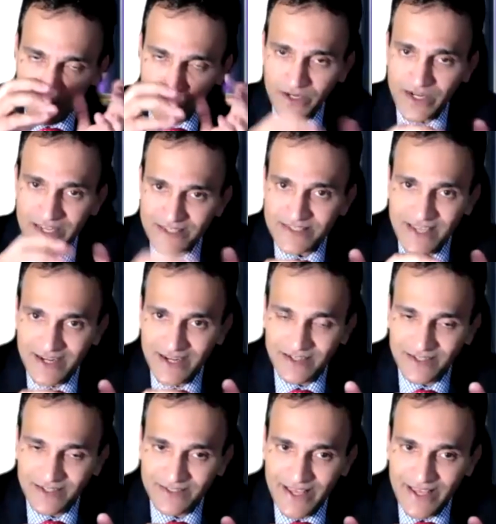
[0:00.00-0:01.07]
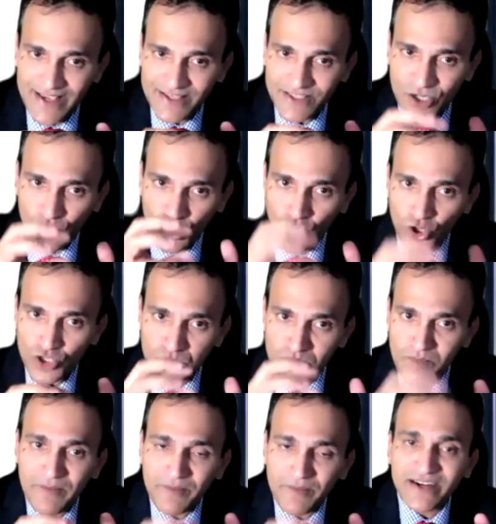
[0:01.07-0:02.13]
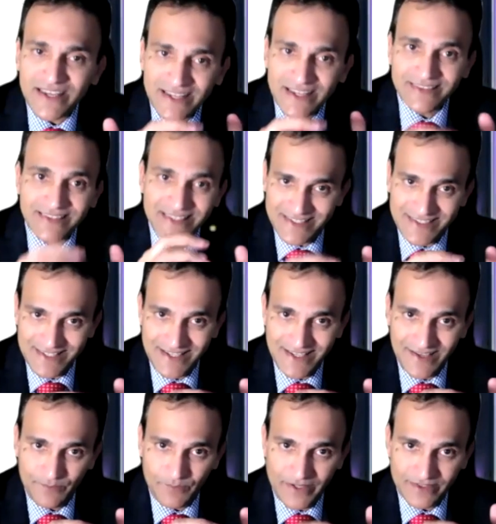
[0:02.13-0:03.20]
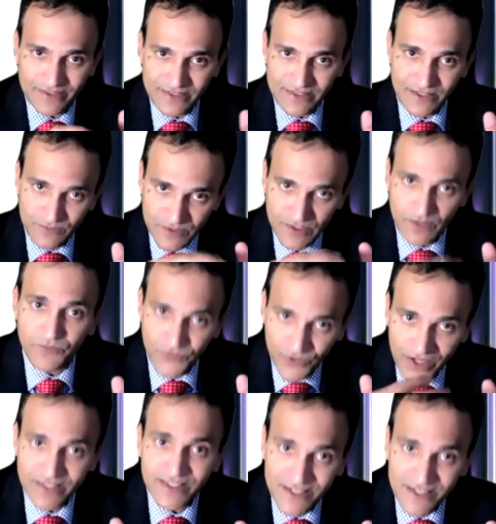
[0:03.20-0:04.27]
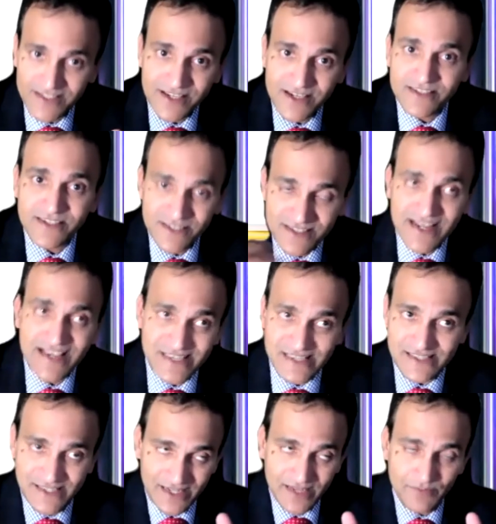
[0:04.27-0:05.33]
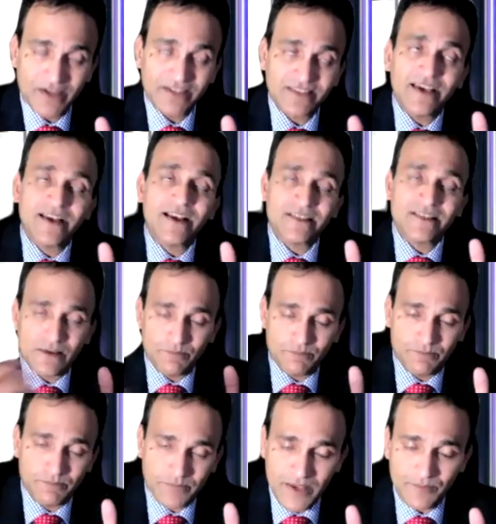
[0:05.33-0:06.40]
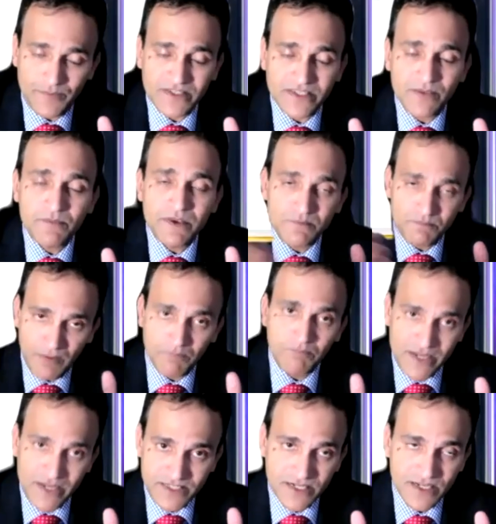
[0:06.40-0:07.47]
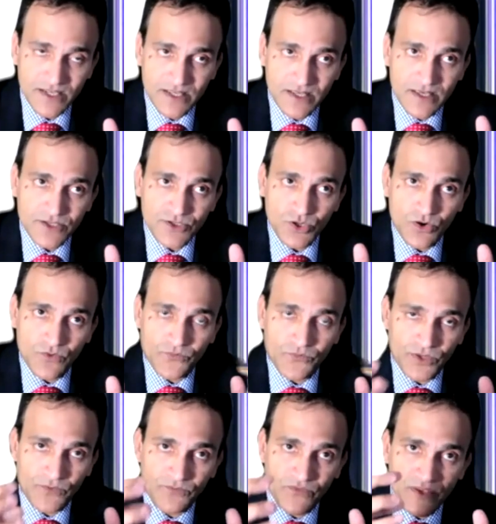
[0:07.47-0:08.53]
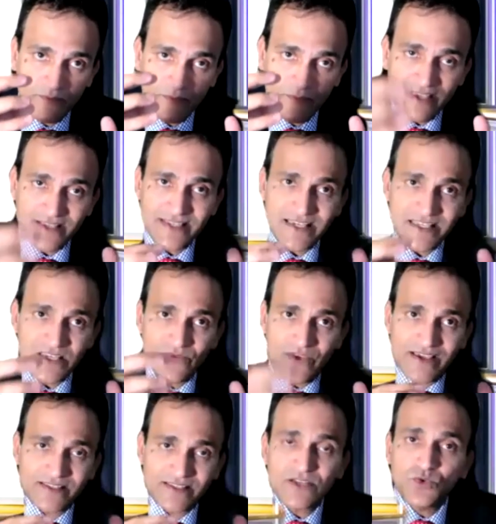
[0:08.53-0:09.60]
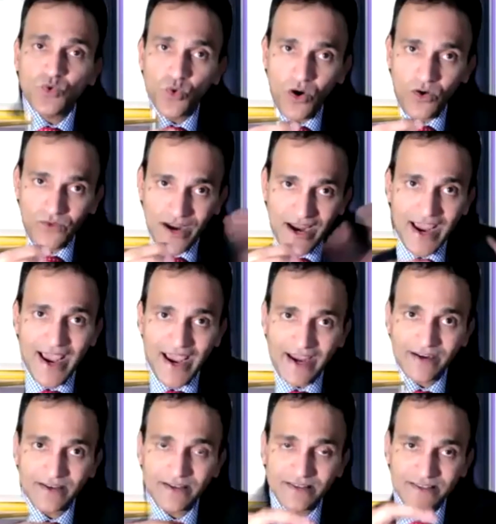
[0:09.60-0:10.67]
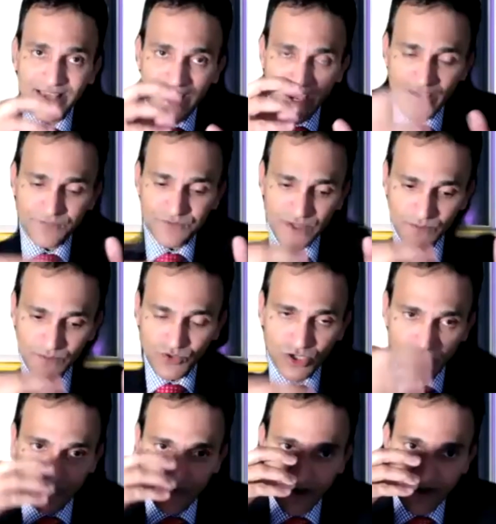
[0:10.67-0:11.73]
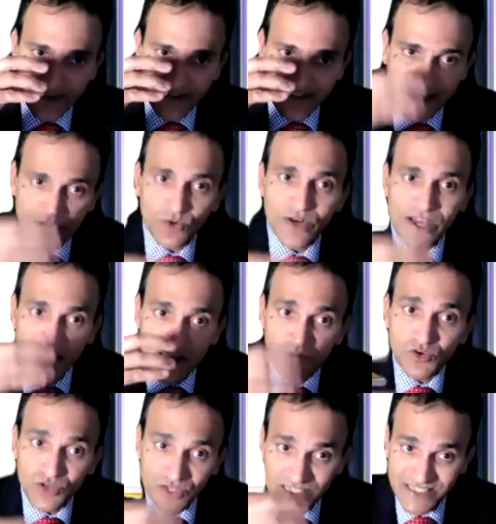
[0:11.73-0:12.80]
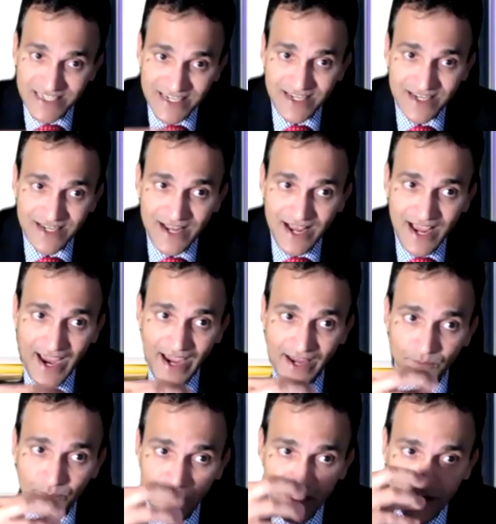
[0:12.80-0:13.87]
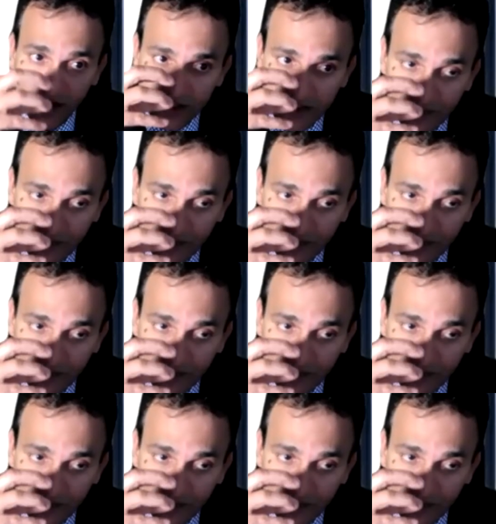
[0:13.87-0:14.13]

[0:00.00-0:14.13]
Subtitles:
reason, there's a cross memory in this, but further research is necessary, but there are some papers have been published. So for the BCG vaccine, whoever had, they have some sort of a cellular immunity. And because of